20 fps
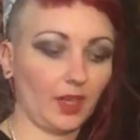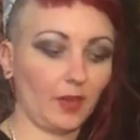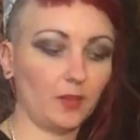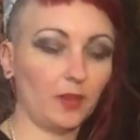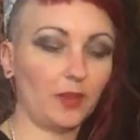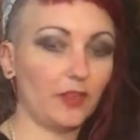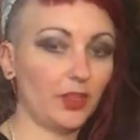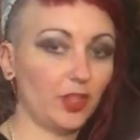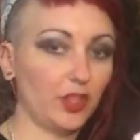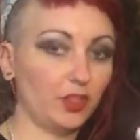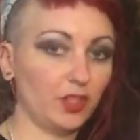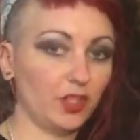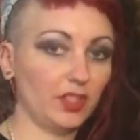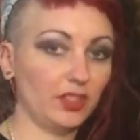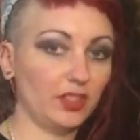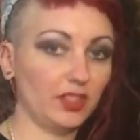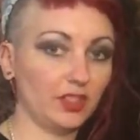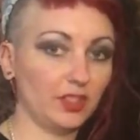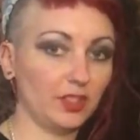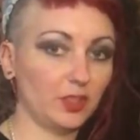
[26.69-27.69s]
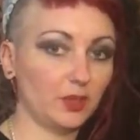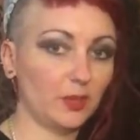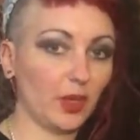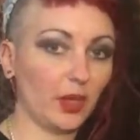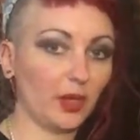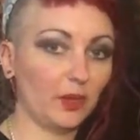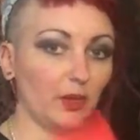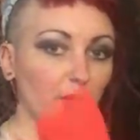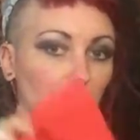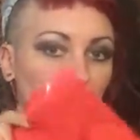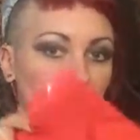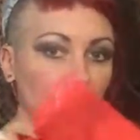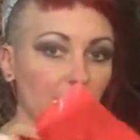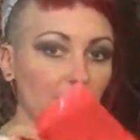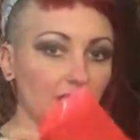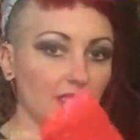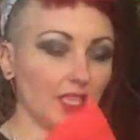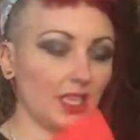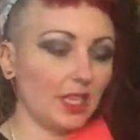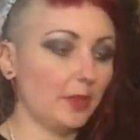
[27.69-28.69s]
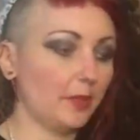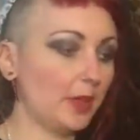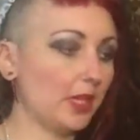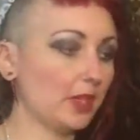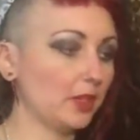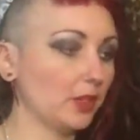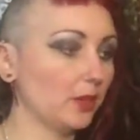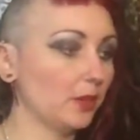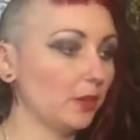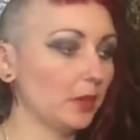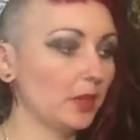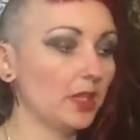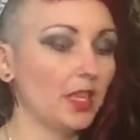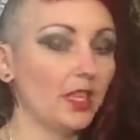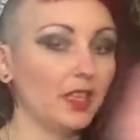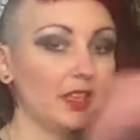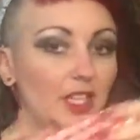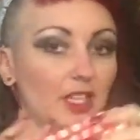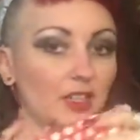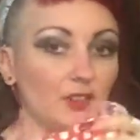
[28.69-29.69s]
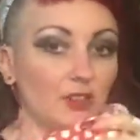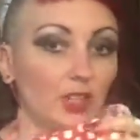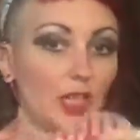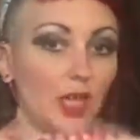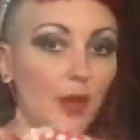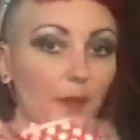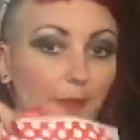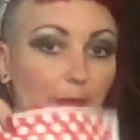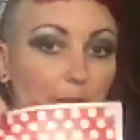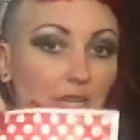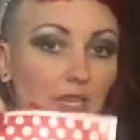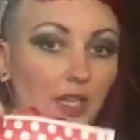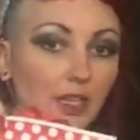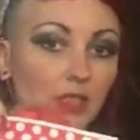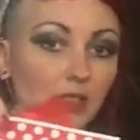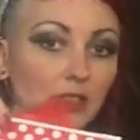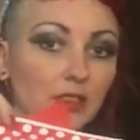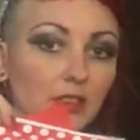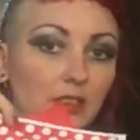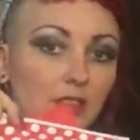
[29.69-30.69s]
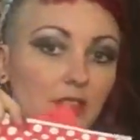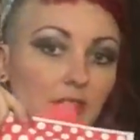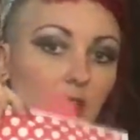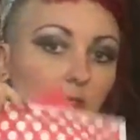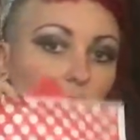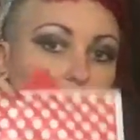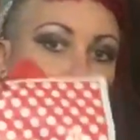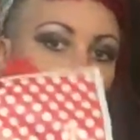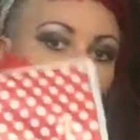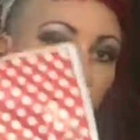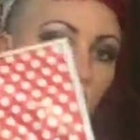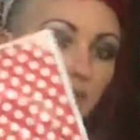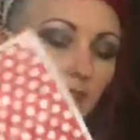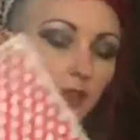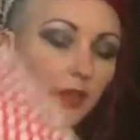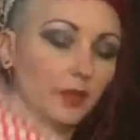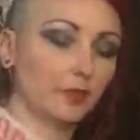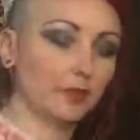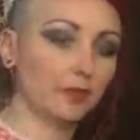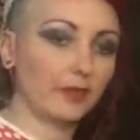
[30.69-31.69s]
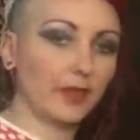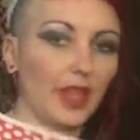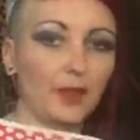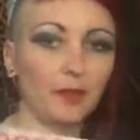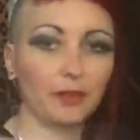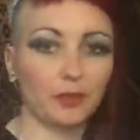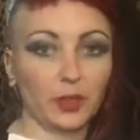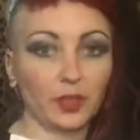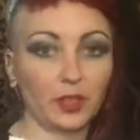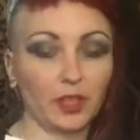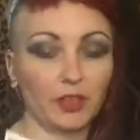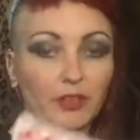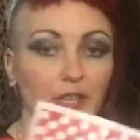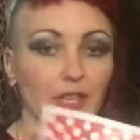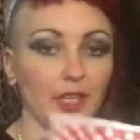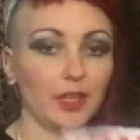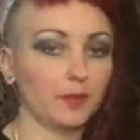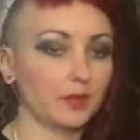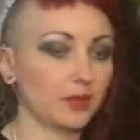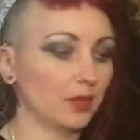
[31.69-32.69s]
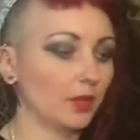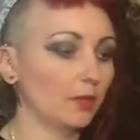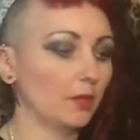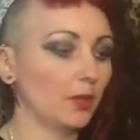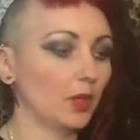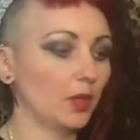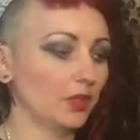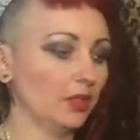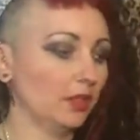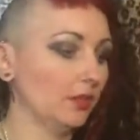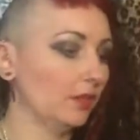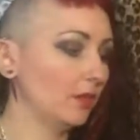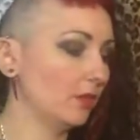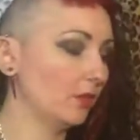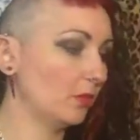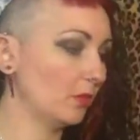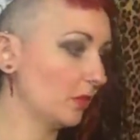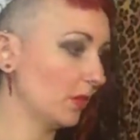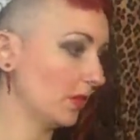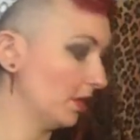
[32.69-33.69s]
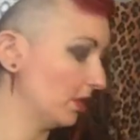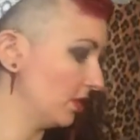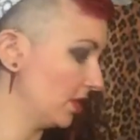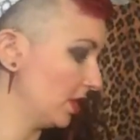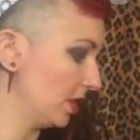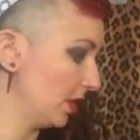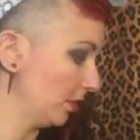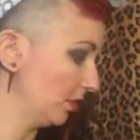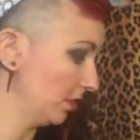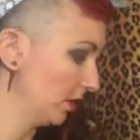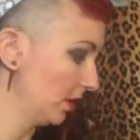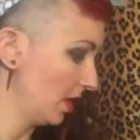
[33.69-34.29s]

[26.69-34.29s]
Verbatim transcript: preferred choice is the spotty one. These are kind of backup. These are a lot bigger, so they're for like bulkier items or more than one or two.